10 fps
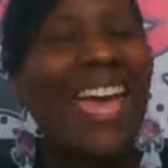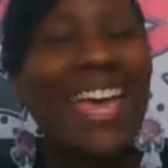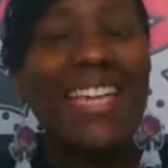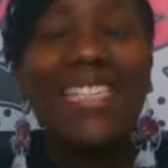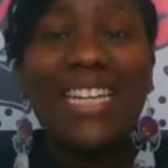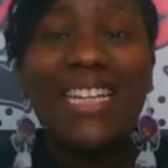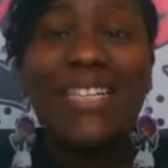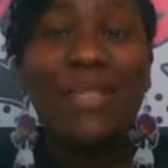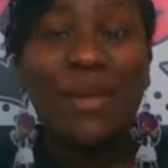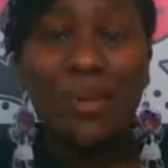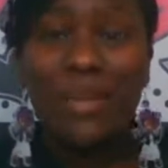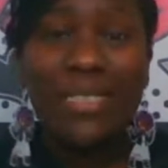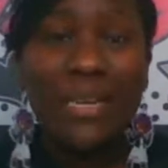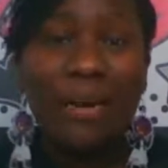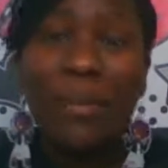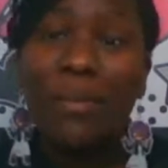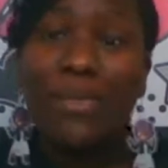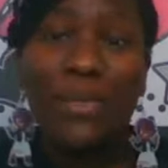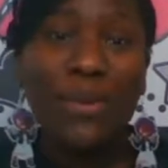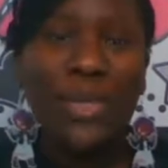Hey Slayers, what's up? I was
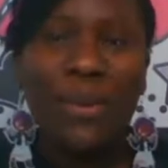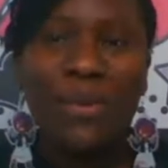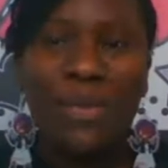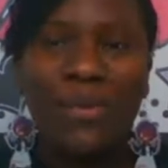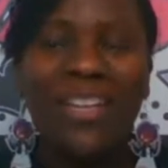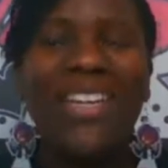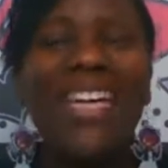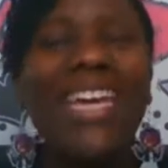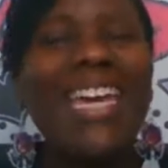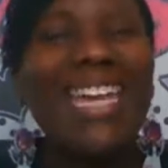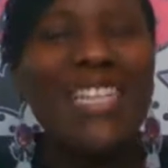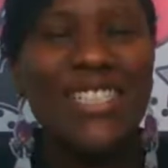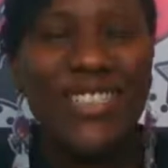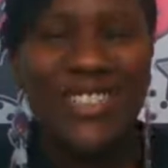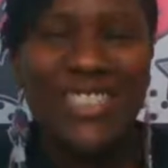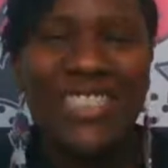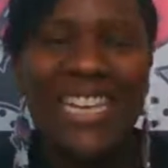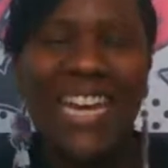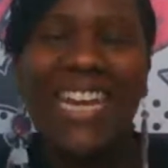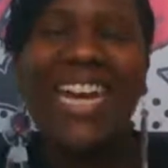totally on mute. It is your girl
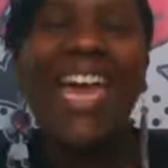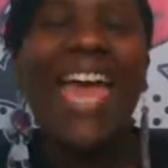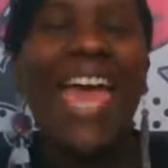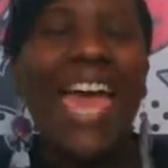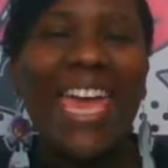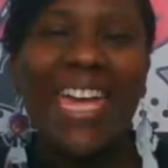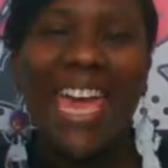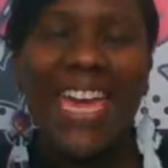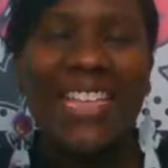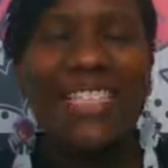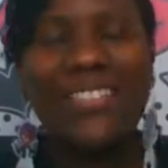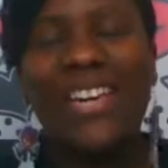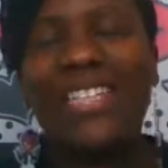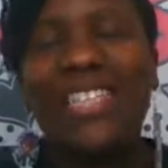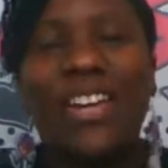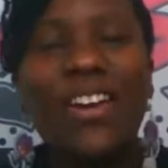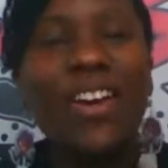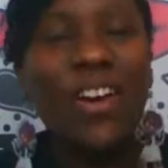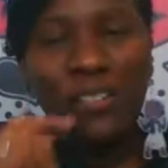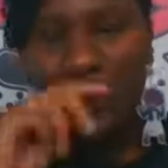Tiana, aka the Swag Slayer
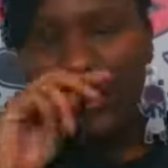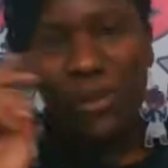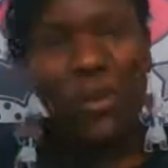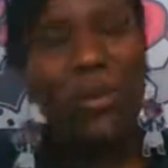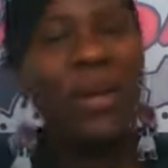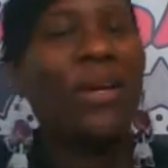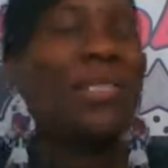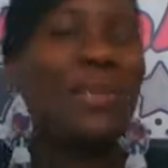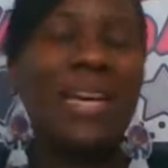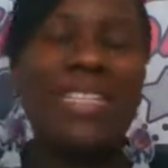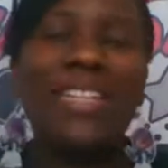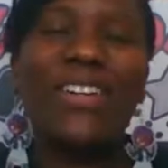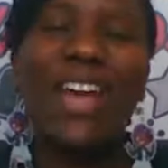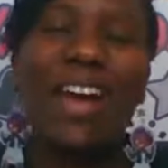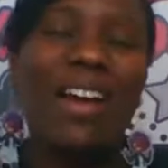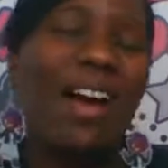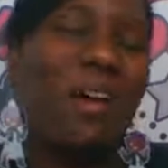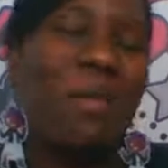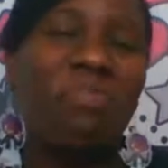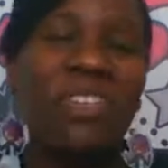from you know where,
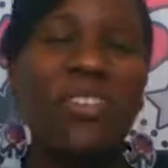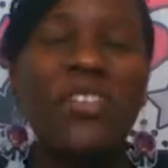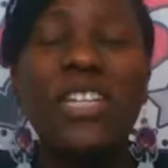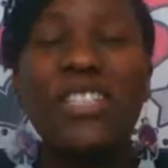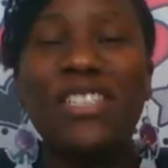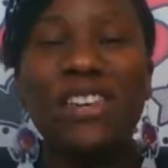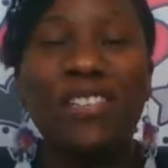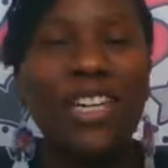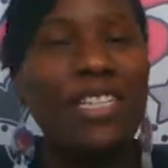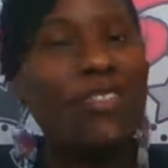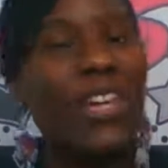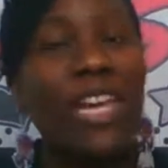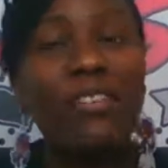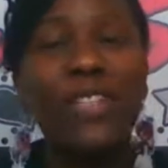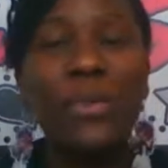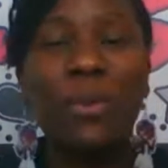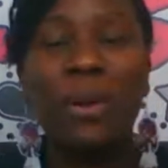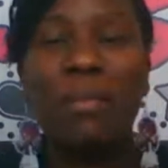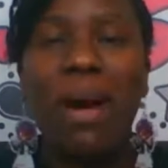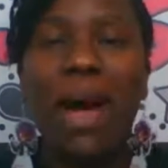swagslayer.com. If you need yourself an
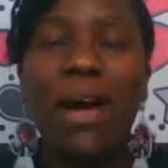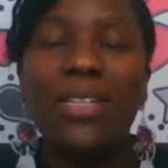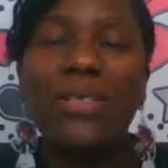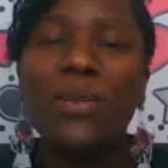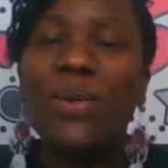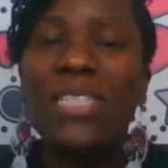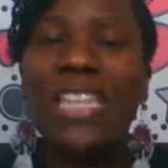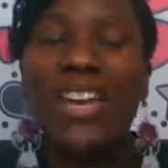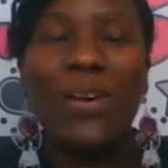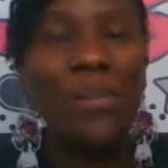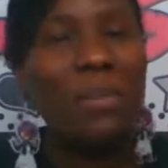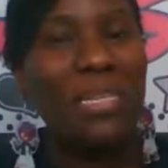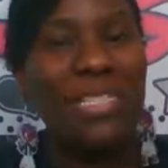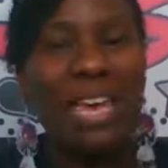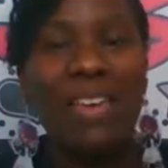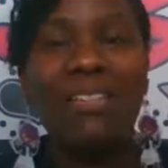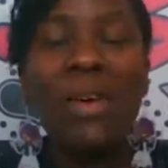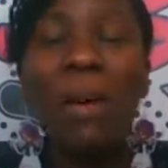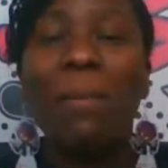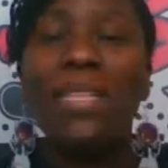inventory box so you can stay home and be safe,
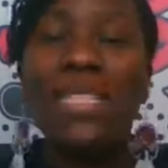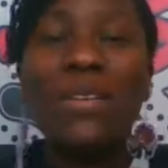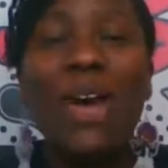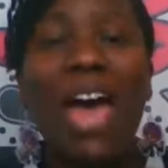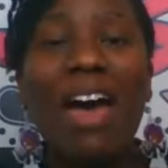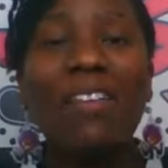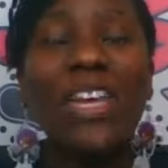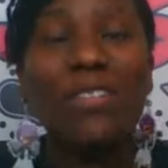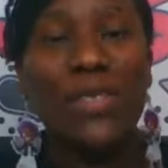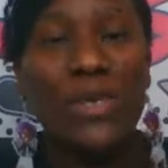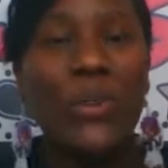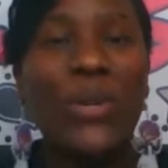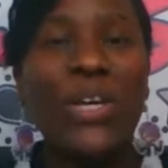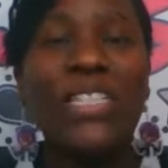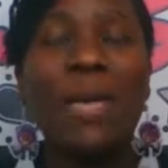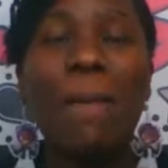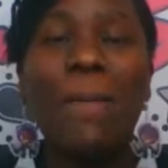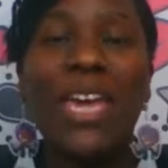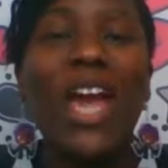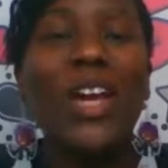but still have inventory to
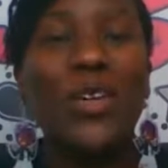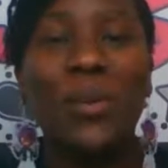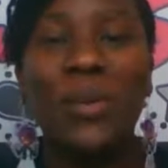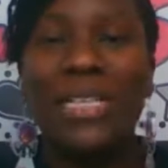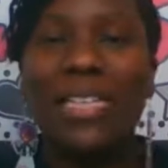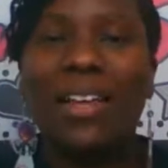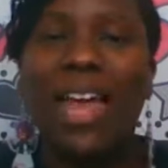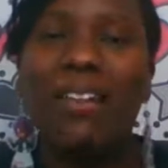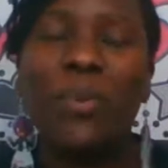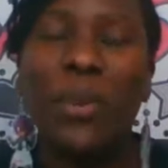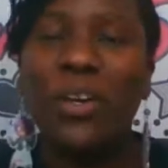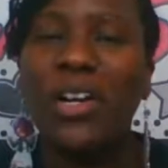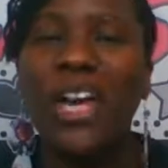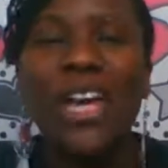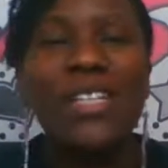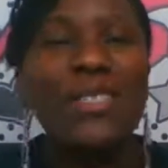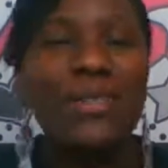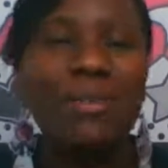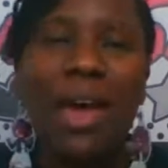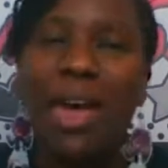make your resale life work,
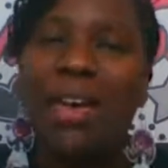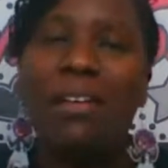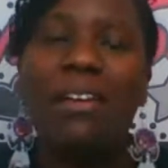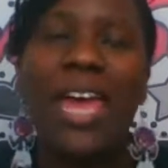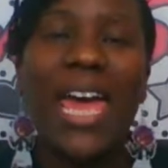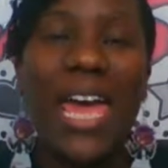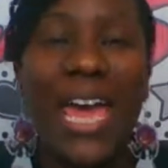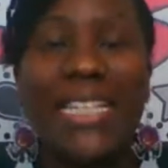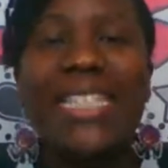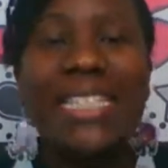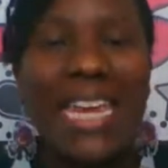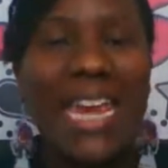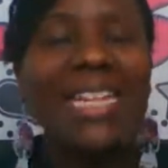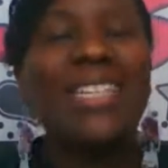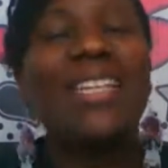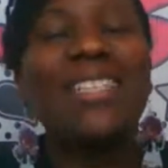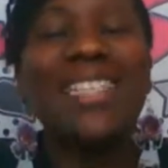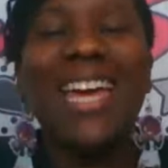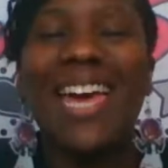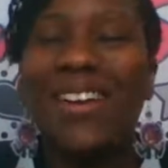do not hesitate
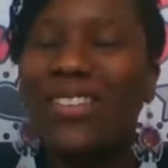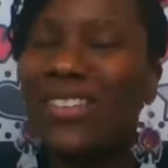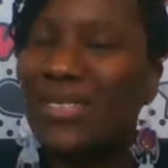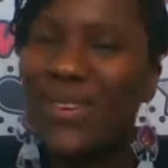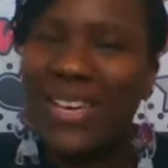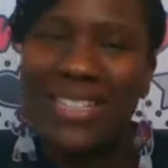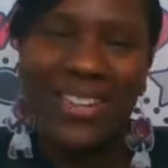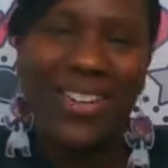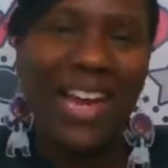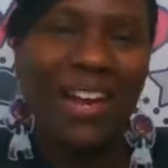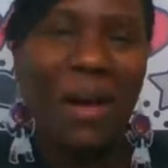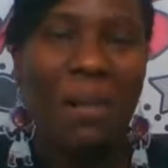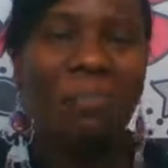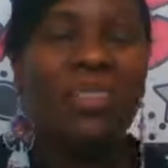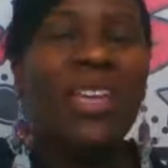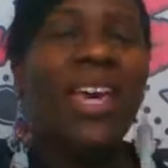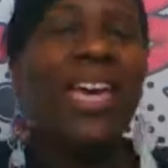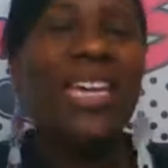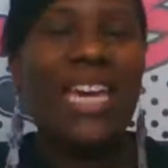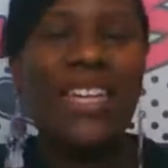to head over to swagslayer.com
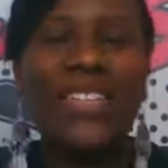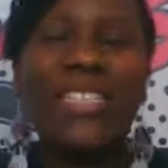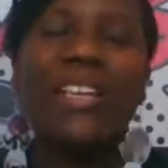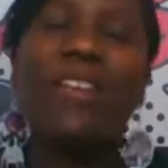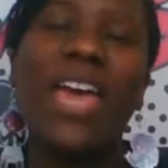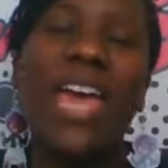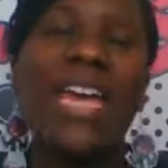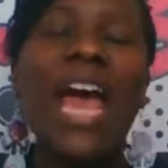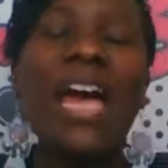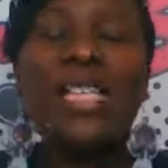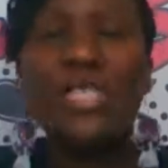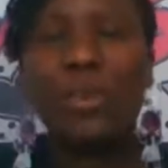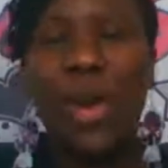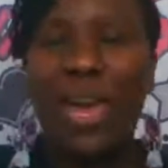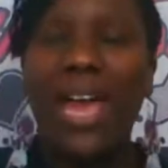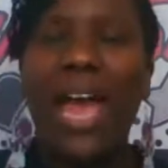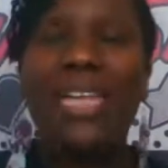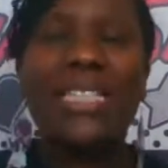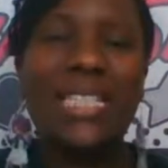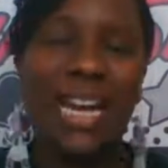and get yourself a Swag
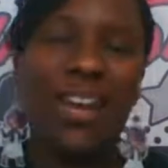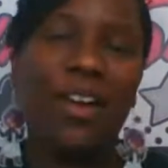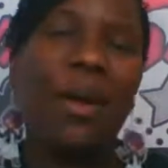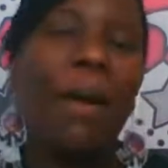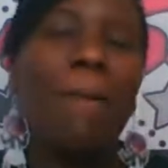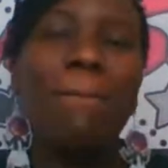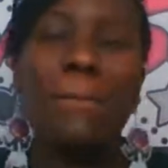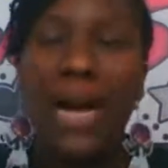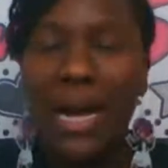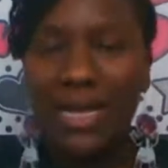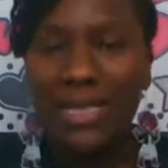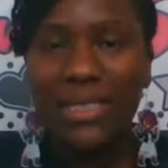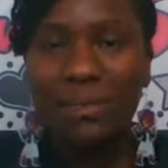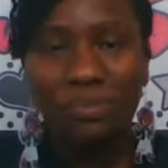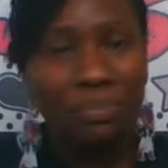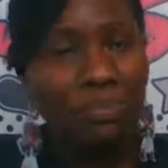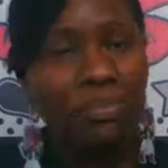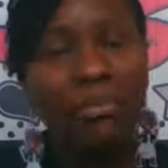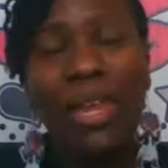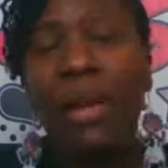Slayer box.
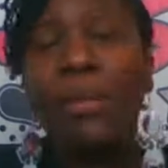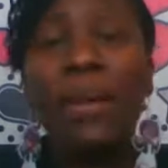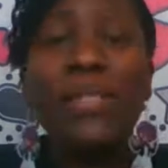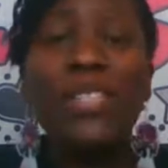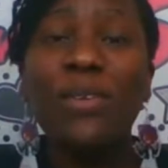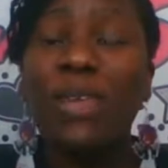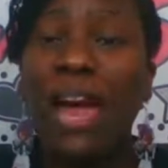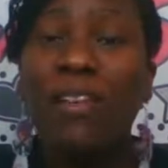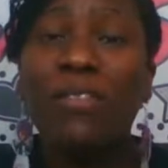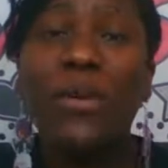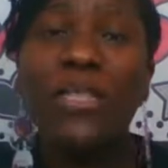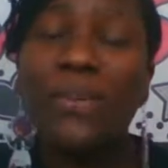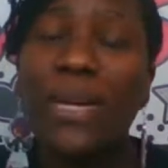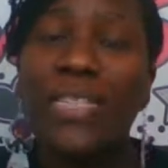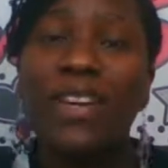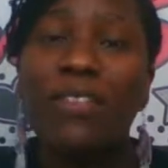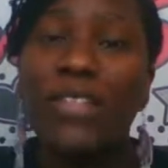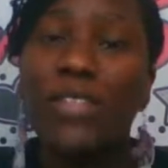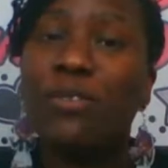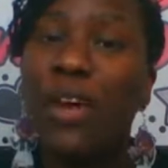I'm coming to you live for Swagslayer
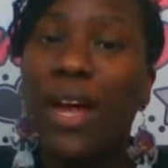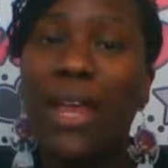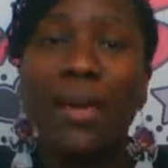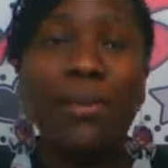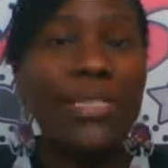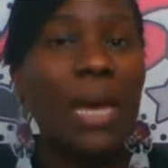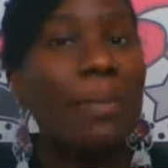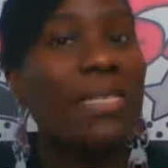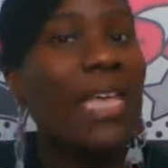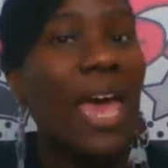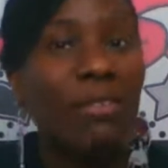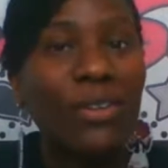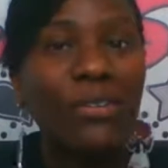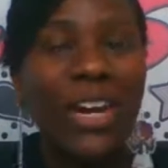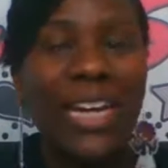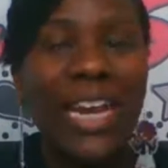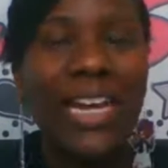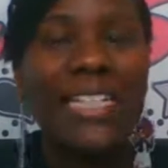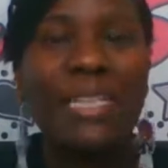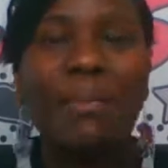Feature Friday, which happens every Friday night
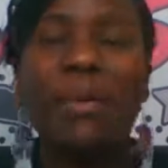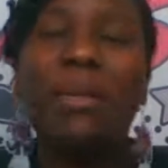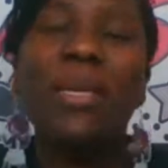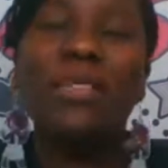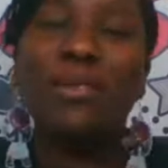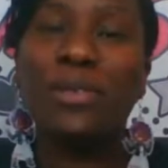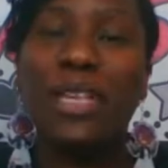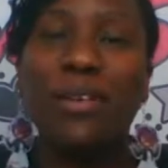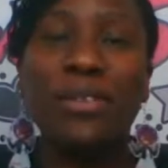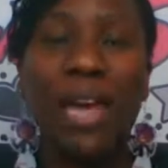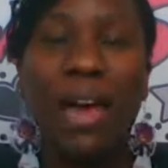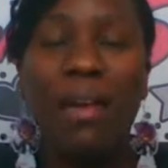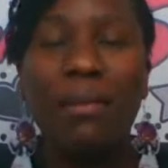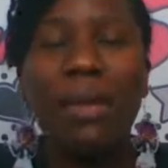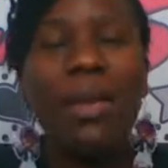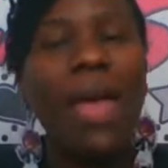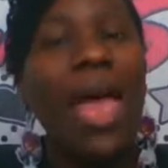at 10 p.m. Eastern Standard Time.